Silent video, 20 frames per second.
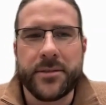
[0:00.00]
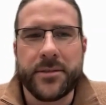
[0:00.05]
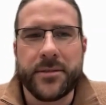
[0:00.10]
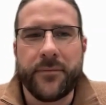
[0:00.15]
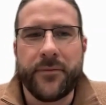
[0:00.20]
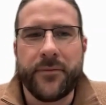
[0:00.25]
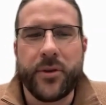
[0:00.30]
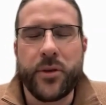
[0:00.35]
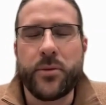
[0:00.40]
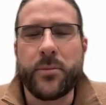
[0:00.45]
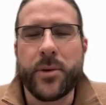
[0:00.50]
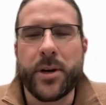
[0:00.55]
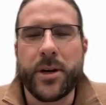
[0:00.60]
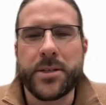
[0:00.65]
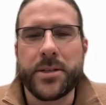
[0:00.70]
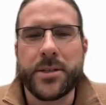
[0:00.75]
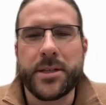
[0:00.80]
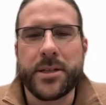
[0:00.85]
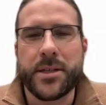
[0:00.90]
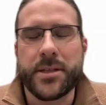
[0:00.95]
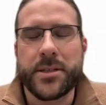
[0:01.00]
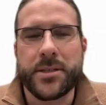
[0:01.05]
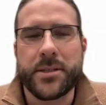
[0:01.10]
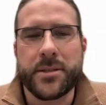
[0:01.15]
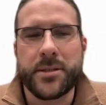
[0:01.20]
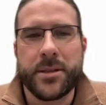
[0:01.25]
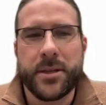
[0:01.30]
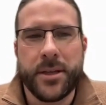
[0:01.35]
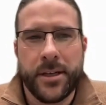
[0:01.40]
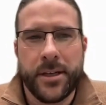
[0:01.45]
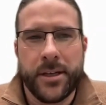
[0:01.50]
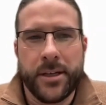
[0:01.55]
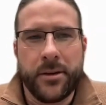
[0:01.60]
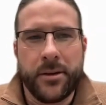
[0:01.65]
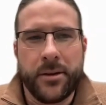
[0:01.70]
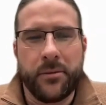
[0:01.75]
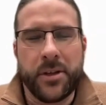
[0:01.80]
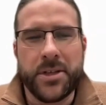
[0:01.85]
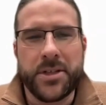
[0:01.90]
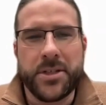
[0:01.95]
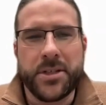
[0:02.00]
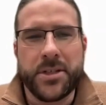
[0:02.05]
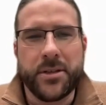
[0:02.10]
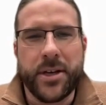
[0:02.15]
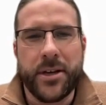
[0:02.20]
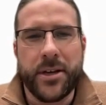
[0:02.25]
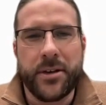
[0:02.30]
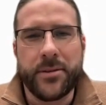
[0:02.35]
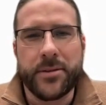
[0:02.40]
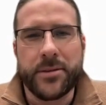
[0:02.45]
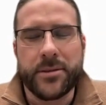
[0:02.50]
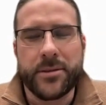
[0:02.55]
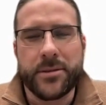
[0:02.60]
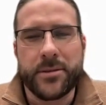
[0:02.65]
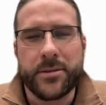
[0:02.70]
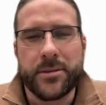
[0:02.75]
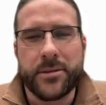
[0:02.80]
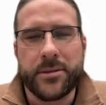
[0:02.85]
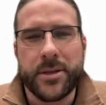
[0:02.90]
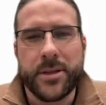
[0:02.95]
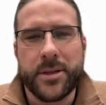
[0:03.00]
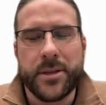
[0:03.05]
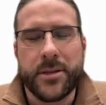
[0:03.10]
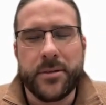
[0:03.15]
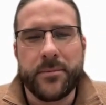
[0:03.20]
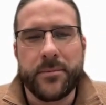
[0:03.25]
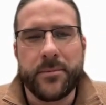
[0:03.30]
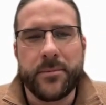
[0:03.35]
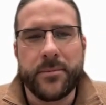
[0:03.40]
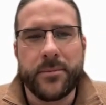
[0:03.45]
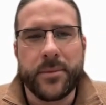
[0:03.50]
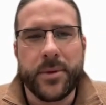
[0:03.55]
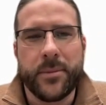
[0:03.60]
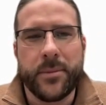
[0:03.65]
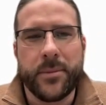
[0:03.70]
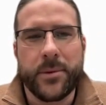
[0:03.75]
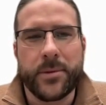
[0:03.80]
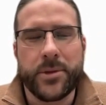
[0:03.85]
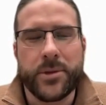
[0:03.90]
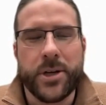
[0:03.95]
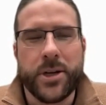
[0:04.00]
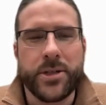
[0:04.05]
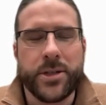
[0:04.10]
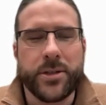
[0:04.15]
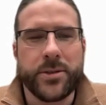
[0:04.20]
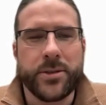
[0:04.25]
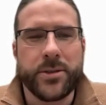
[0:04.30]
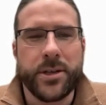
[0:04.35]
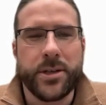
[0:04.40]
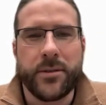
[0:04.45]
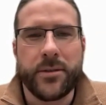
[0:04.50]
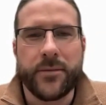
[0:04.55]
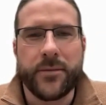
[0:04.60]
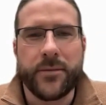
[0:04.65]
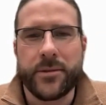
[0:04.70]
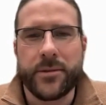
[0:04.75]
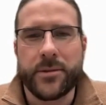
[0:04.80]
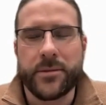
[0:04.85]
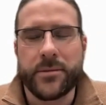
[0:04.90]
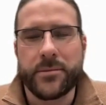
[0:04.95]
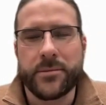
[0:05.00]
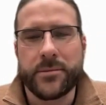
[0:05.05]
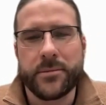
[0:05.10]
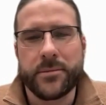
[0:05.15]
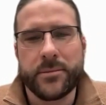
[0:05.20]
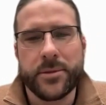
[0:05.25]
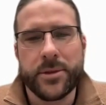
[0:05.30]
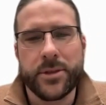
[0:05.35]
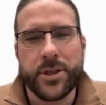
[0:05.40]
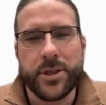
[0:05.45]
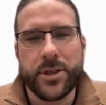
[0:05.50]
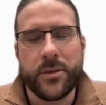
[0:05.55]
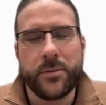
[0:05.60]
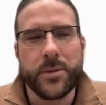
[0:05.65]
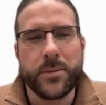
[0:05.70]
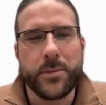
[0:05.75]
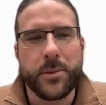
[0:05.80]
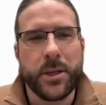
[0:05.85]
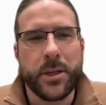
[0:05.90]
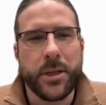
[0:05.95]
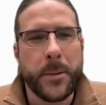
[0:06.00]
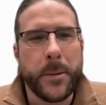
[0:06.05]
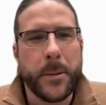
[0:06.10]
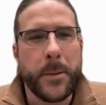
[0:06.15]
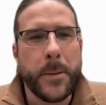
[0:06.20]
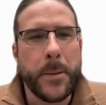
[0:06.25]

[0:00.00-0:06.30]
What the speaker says: few months that's really stood out about charging yourself, or just generally speaking.